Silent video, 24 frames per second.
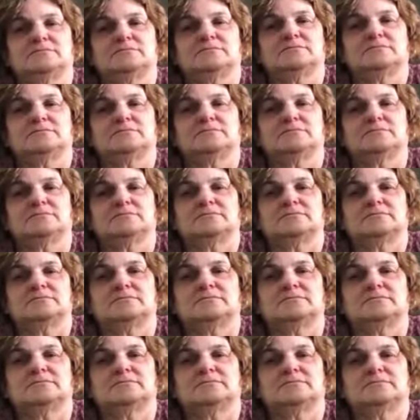
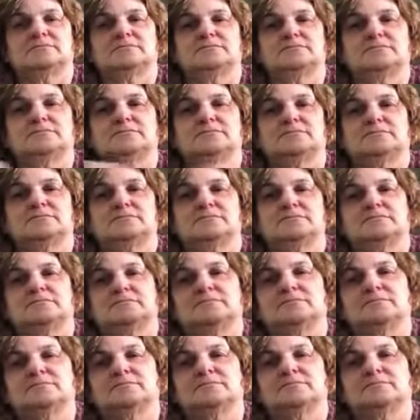
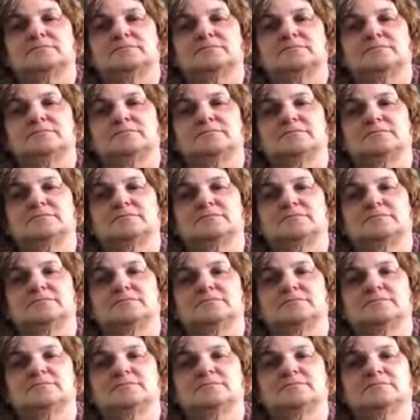
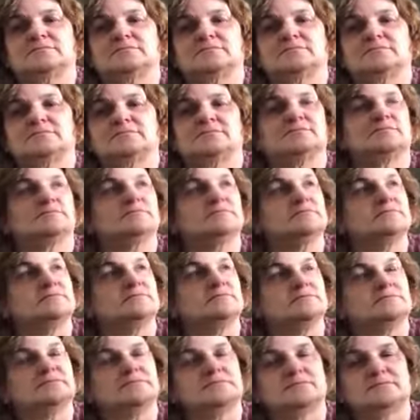
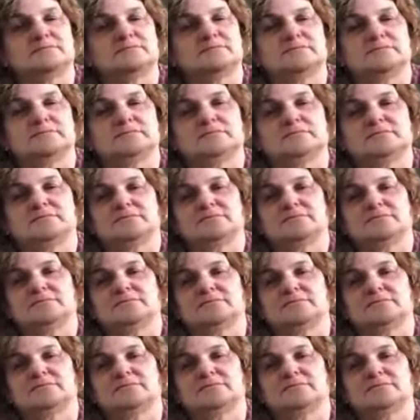The person shown says nothing.